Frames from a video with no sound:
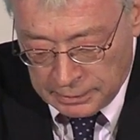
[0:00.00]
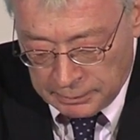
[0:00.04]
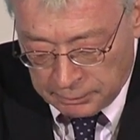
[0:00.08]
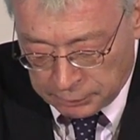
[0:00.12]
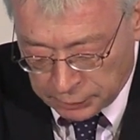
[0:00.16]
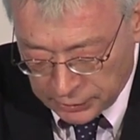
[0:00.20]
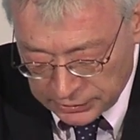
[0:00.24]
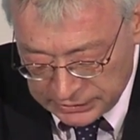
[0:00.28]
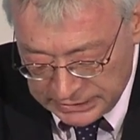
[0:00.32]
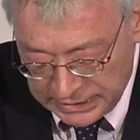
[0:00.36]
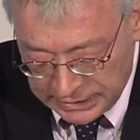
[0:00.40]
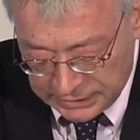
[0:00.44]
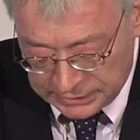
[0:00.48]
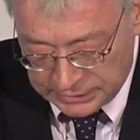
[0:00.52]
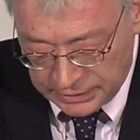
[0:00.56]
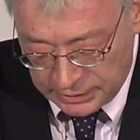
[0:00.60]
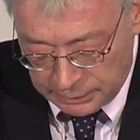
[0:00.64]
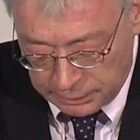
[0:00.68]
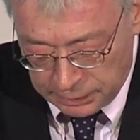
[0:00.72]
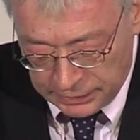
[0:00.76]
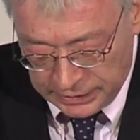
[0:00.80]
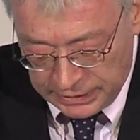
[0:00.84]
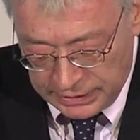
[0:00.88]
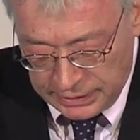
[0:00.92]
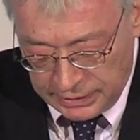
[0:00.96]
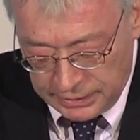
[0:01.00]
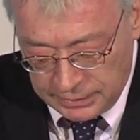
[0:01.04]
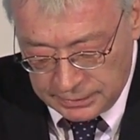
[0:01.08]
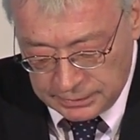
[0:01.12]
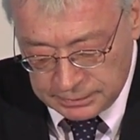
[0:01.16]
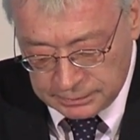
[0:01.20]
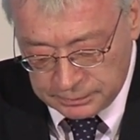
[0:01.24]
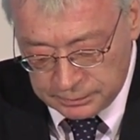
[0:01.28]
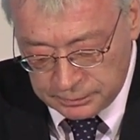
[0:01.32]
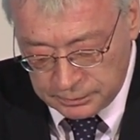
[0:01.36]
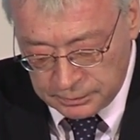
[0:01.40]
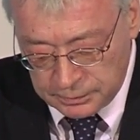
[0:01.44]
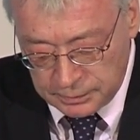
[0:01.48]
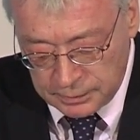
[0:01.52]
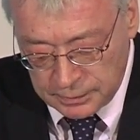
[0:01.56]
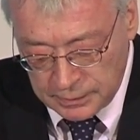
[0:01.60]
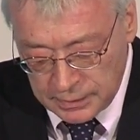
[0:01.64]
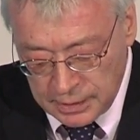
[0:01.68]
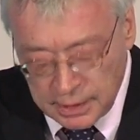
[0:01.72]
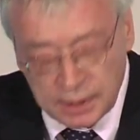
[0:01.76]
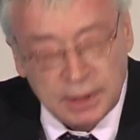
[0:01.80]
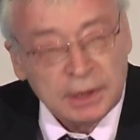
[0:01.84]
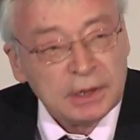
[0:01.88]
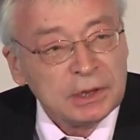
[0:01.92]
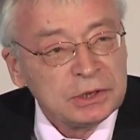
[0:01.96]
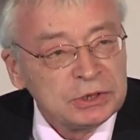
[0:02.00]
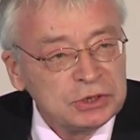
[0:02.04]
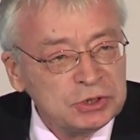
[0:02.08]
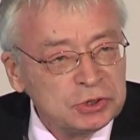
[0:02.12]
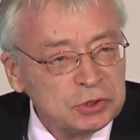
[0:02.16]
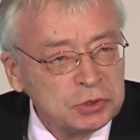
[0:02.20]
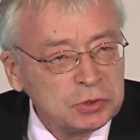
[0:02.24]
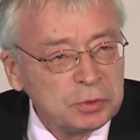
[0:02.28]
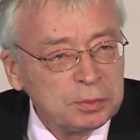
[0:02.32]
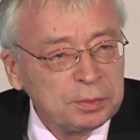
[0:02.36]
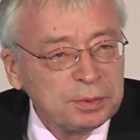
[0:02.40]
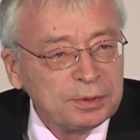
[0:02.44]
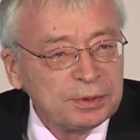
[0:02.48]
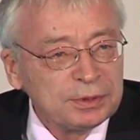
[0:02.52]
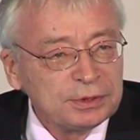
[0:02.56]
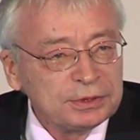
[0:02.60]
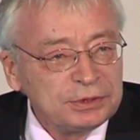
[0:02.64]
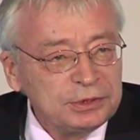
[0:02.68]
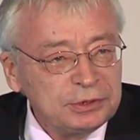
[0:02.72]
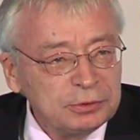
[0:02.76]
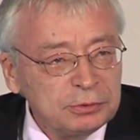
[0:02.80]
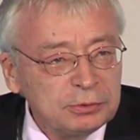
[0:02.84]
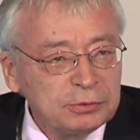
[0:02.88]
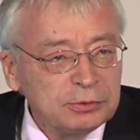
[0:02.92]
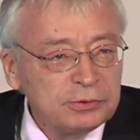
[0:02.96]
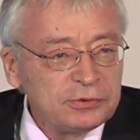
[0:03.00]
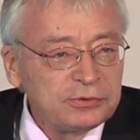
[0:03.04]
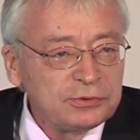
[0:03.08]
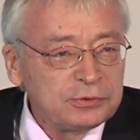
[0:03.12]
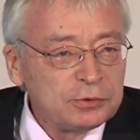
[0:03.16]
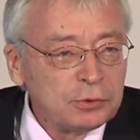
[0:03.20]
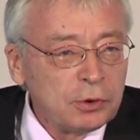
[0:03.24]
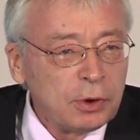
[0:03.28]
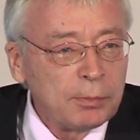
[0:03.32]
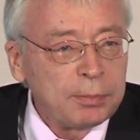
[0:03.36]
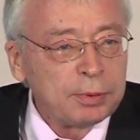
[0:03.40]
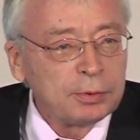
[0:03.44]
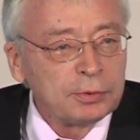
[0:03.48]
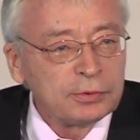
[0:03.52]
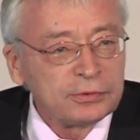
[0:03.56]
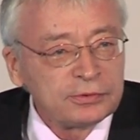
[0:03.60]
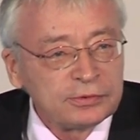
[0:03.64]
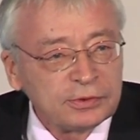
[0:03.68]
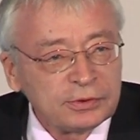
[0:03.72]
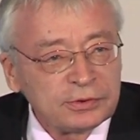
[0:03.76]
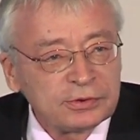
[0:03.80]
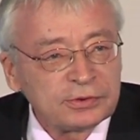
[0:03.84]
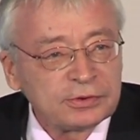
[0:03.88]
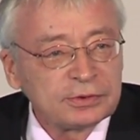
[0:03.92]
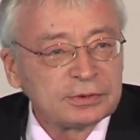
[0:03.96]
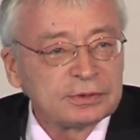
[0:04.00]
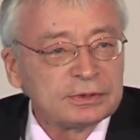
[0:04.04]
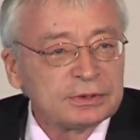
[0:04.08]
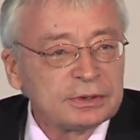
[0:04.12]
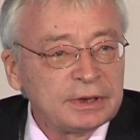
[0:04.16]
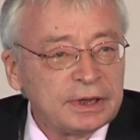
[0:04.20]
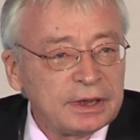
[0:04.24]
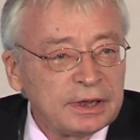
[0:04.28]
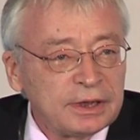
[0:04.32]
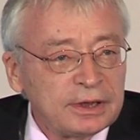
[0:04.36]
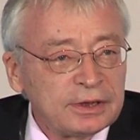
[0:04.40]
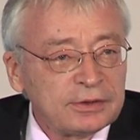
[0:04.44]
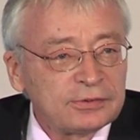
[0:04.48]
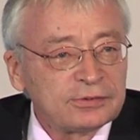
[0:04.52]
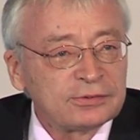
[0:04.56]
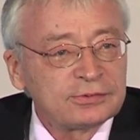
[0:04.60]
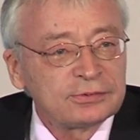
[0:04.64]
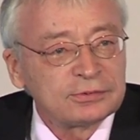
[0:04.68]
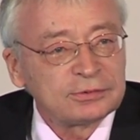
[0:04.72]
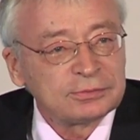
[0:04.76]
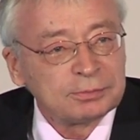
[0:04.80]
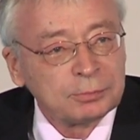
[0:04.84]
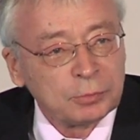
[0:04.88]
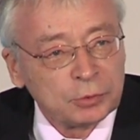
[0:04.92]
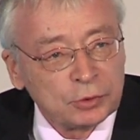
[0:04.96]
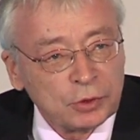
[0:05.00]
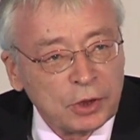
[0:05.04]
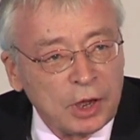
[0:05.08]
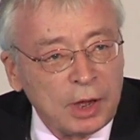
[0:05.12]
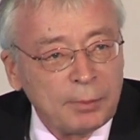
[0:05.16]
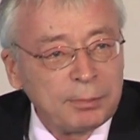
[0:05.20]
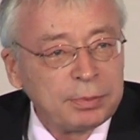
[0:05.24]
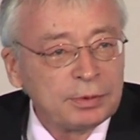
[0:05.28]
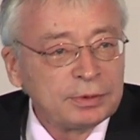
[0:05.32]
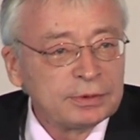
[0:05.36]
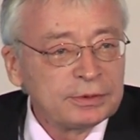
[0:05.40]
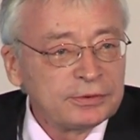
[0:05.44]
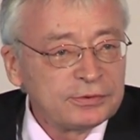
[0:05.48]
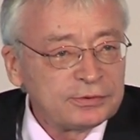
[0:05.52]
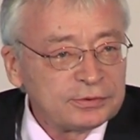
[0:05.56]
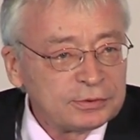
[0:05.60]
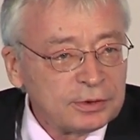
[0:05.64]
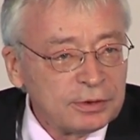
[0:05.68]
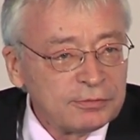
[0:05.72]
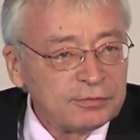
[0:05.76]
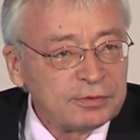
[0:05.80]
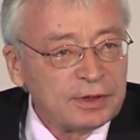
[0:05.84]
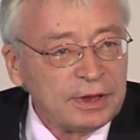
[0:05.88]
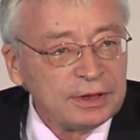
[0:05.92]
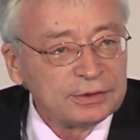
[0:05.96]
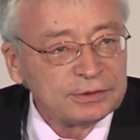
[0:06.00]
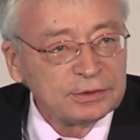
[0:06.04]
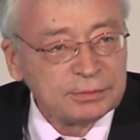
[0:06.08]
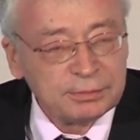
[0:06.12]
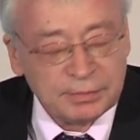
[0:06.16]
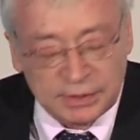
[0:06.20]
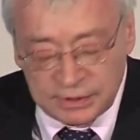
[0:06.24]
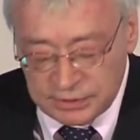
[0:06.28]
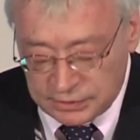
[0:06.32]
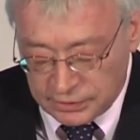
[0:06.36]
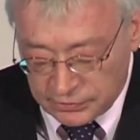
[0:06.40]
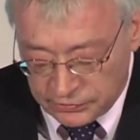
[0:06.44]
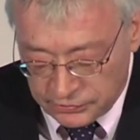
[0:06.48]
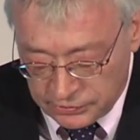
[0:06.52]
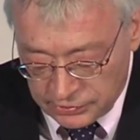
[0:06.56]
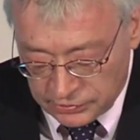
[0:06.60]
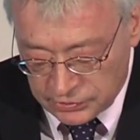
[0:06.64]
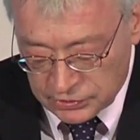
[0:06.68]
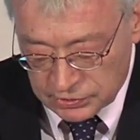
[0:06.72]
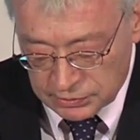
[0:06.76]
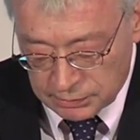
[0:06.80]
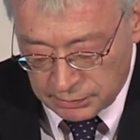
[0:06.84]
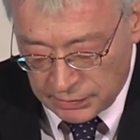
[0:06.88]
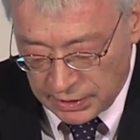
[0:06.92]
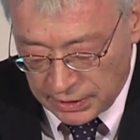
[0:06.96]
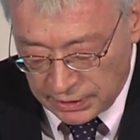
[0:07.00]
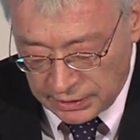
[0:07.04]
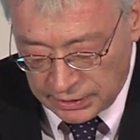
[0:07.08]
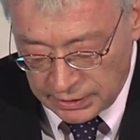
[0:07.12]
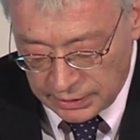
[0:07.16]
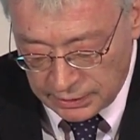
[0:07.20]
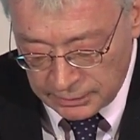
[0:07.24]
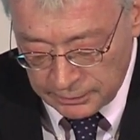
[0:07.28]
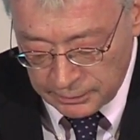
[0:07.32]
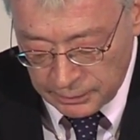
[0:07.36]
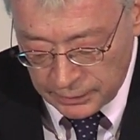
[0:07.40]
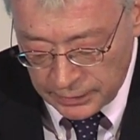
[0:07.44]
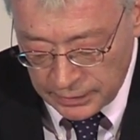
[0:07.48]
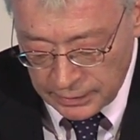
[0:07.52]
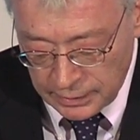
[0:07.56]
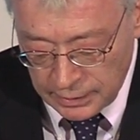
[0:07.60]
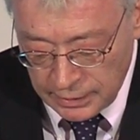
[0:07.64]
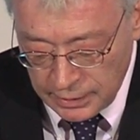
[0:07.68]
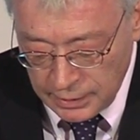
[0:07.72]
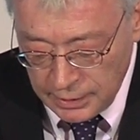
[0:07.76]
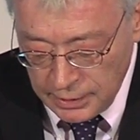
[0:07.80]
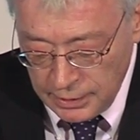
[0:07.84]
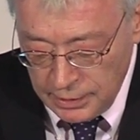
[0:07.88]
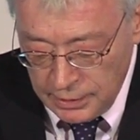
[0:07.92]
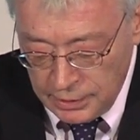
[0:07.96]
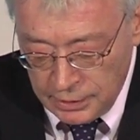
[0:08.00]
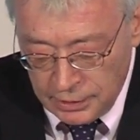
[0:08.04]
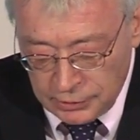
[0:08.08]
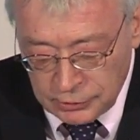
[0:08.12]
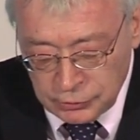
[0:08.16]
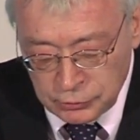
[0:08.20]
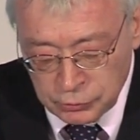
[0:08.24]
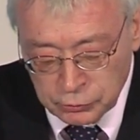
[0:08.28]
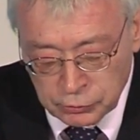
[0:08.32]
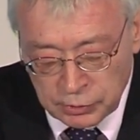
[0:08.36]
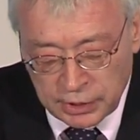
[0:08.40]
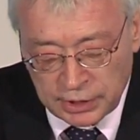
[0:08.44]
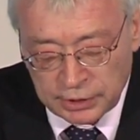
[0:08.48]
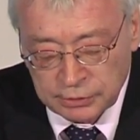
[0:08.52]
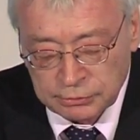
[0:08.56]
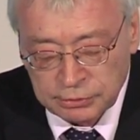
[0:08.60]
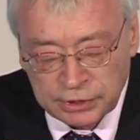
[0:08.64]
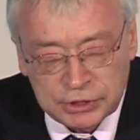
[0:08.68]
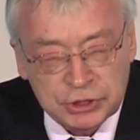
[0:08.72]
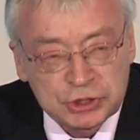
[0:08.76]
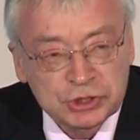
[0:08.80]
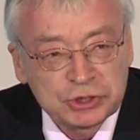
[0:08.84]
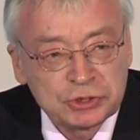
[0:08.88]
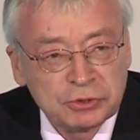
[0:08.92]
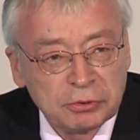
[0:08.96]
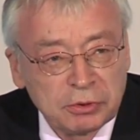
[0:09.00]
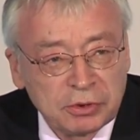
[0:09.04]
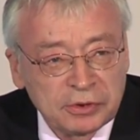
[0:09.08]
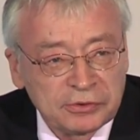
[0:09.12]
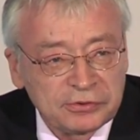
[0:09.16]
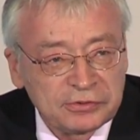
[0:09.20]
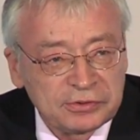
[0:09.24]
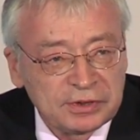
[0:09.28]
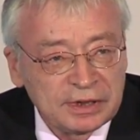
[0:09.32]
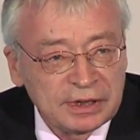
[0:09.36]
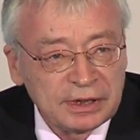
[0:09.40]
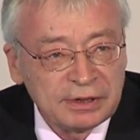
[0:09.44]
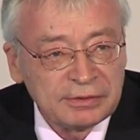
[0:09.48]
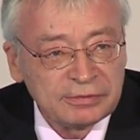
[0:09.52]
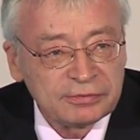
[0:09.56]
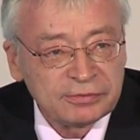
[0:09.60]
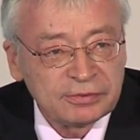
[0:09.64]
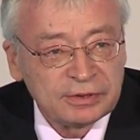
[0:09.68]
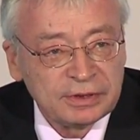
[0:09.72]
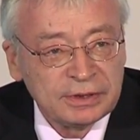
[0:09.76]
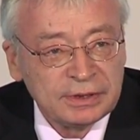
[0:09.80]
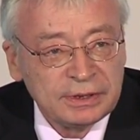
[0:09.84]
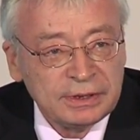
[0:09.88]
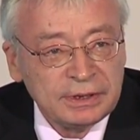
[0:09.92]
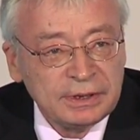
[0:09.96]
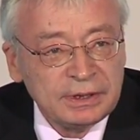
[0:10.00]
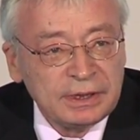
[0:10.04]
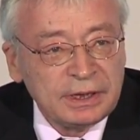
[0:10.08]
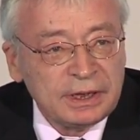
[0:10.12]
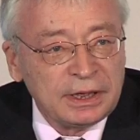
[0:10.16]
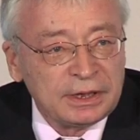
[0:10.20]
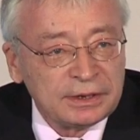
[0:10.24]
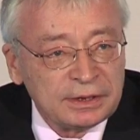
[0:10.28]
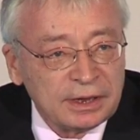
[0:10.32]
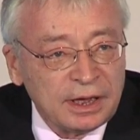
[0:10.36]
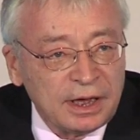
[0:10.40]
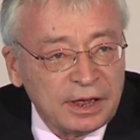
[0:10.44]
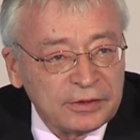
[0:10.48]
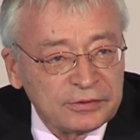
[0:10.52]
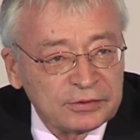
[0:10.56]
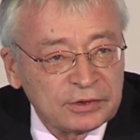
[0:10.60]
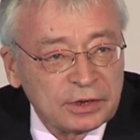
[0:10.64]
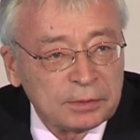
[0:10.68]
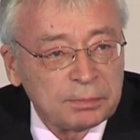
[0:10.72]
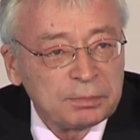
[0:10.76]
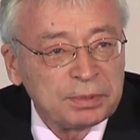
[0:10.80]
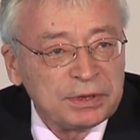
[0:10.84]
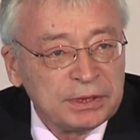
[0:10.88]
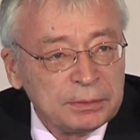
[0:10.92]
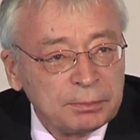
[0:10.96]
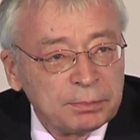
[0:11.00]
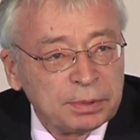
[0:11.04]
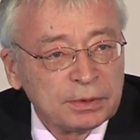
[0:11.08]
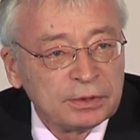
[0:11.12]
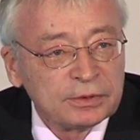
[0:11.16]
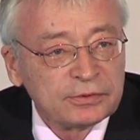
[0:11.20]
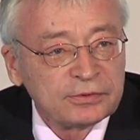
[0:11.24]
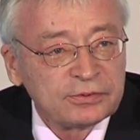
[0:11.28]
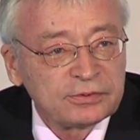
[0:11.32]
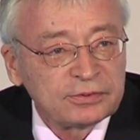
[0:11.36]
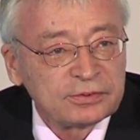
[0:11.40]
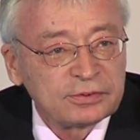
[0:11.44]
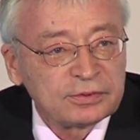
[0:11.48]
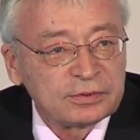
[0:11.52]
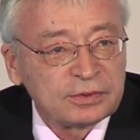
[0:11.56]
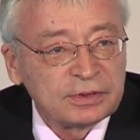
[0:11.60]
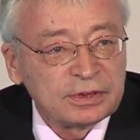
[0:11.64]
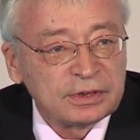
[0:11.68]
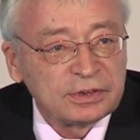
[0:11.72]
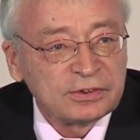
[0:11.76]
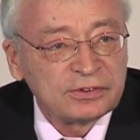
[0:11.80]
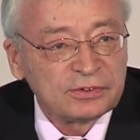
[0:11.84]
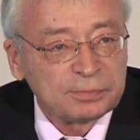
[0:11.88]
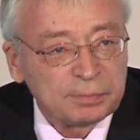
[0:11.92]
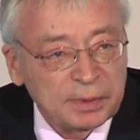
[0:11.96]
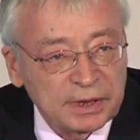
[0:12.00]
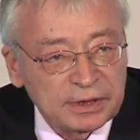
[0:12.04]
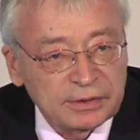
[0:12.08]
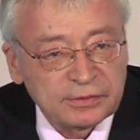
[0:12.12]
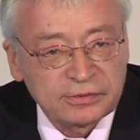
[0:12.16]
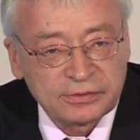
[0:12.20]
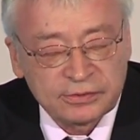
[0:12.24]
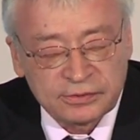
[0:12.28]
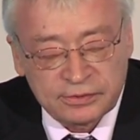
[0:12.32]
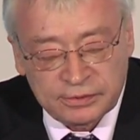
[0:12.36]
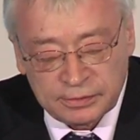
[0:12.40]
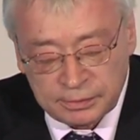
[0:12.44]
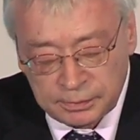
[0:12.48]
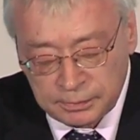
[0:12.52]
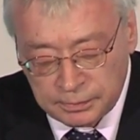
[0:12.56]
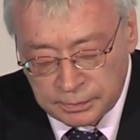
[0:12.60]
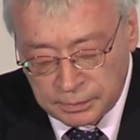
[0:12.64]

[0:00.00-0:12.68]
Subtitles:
Predictably, you will use your position as monopolist of ultimate decision making to enrich yourself at other people's expense.